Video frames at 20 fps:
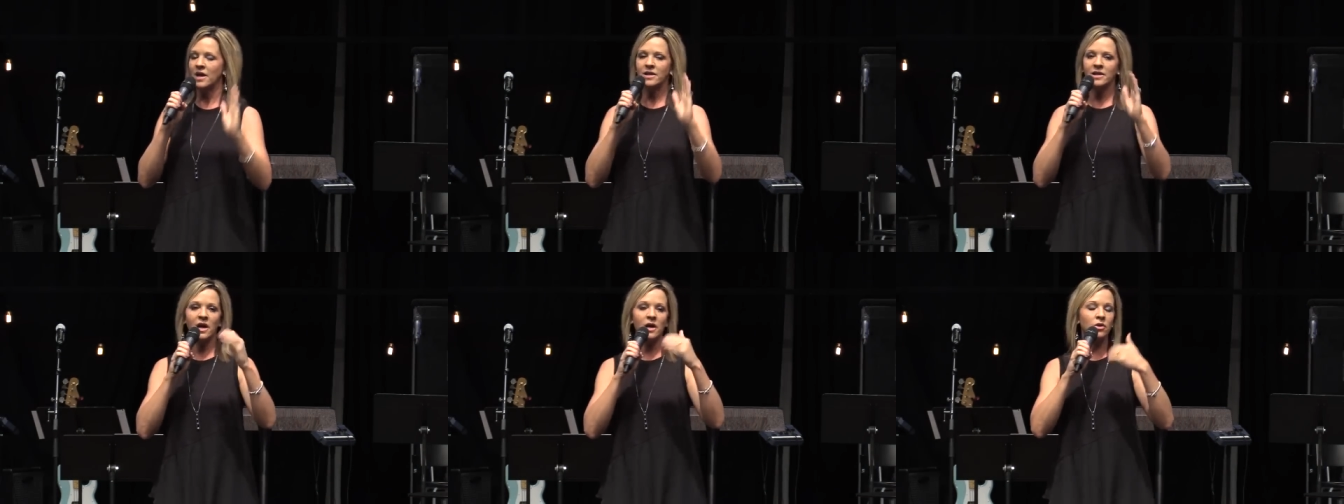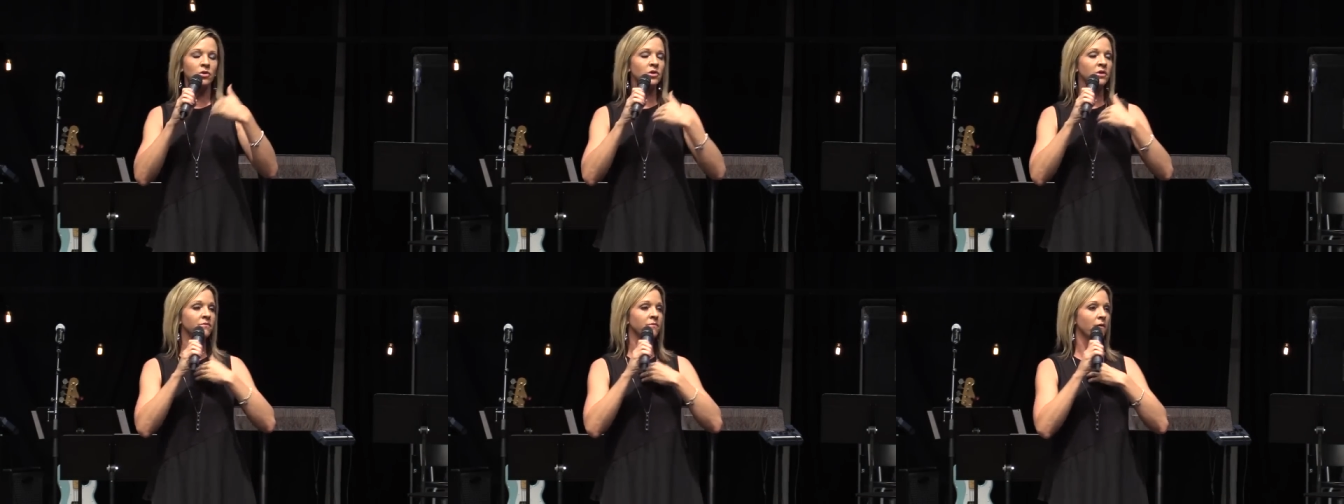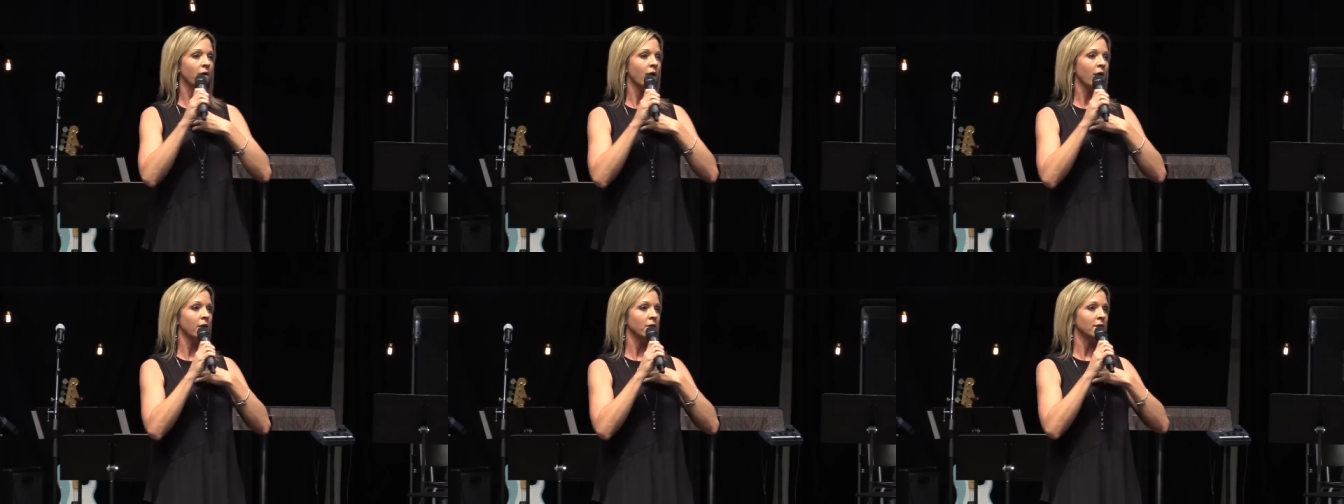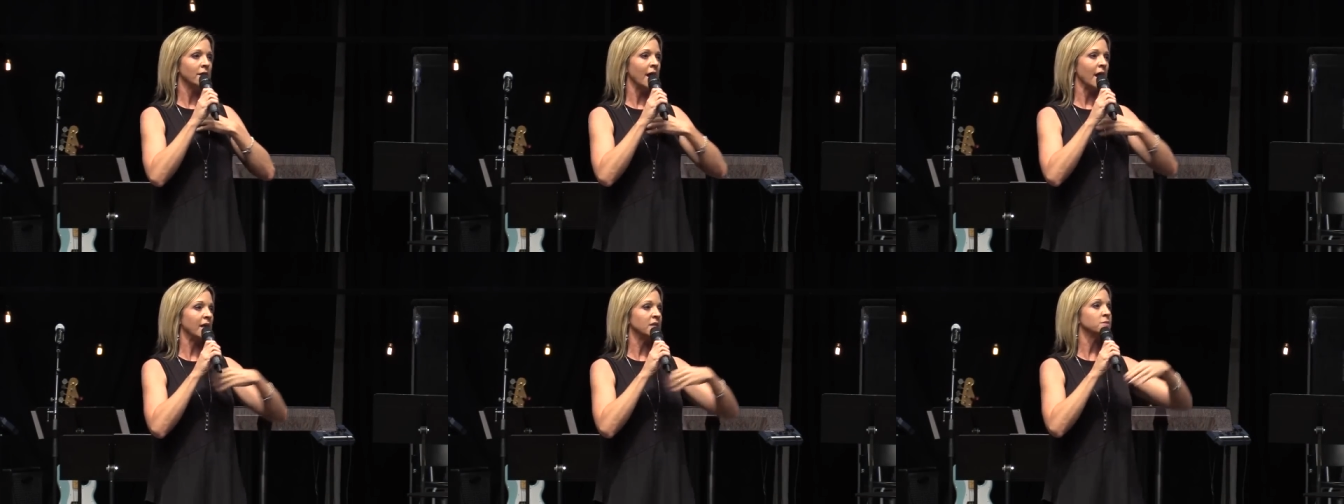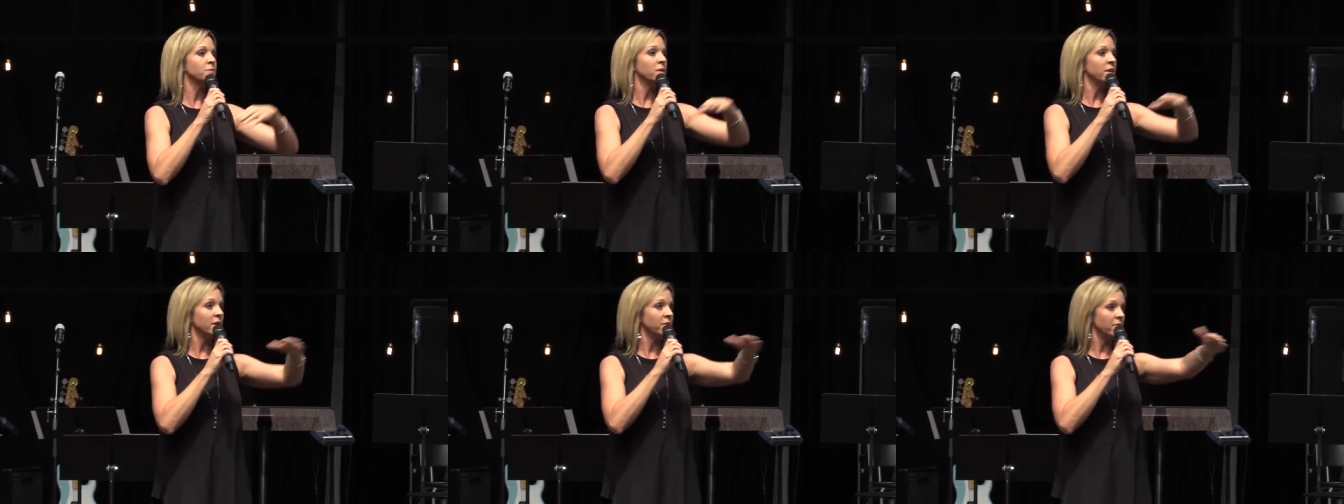not only for our
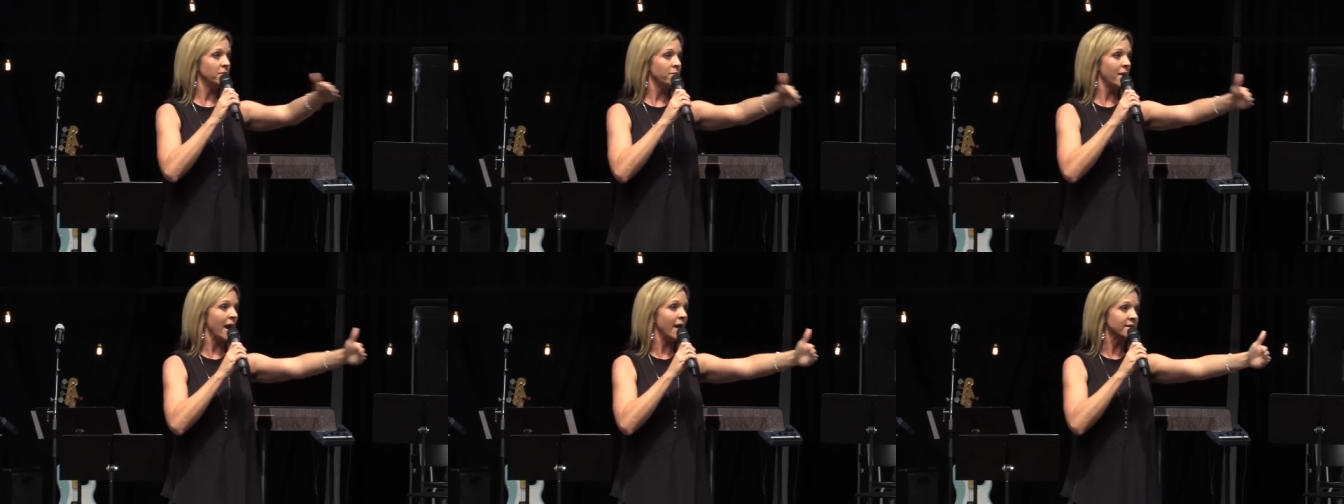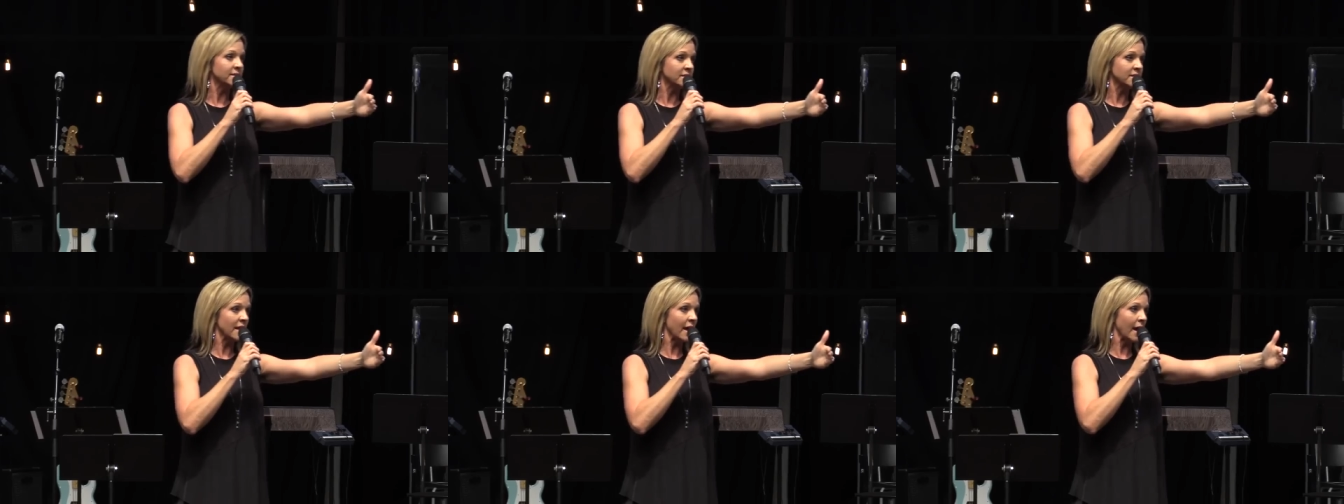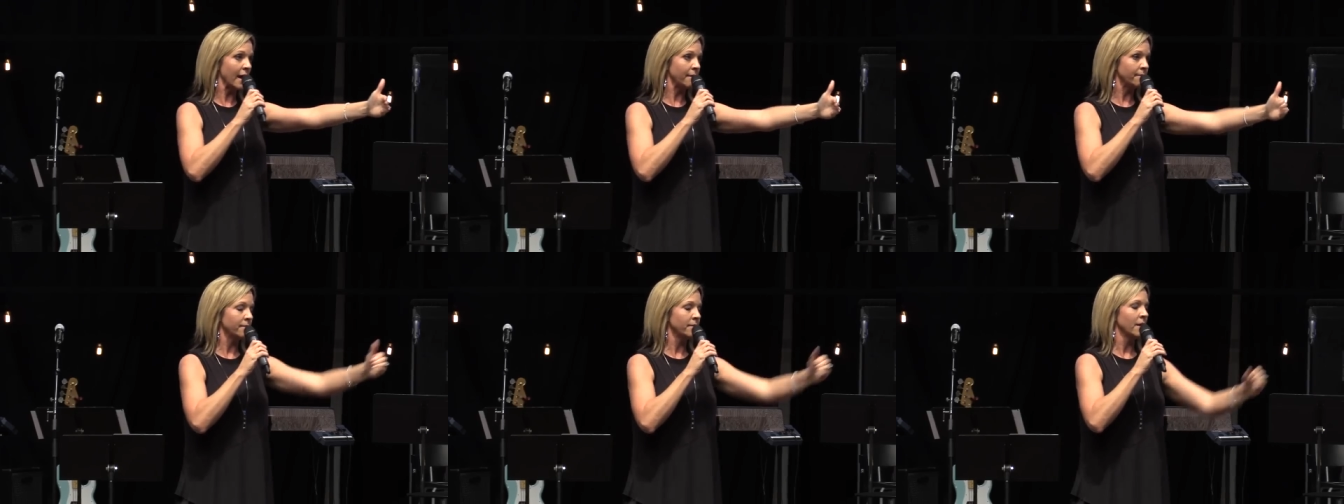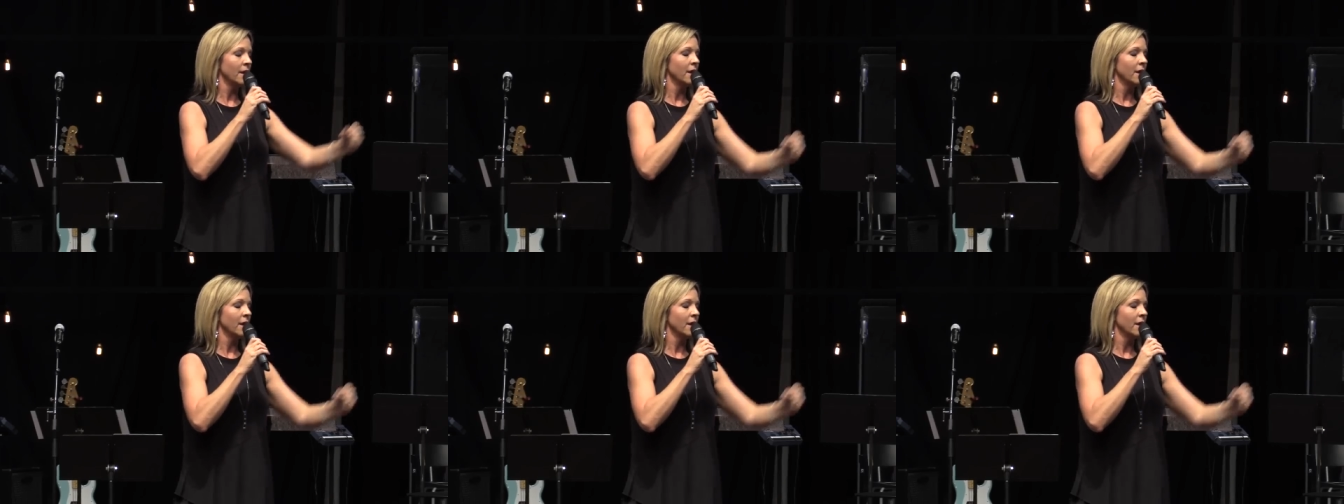lives, but even past that.